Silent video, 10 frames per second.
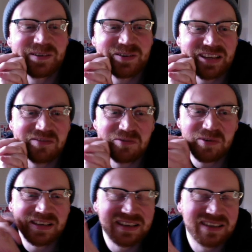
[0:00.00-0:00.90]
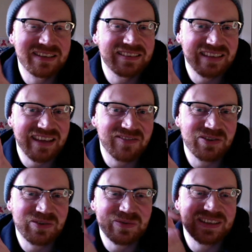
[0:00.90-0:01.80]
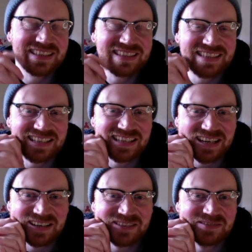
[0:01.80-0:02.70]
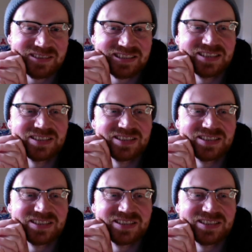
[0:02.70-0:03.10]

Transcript: okay, everyone, have a good one. Take care. I'll see you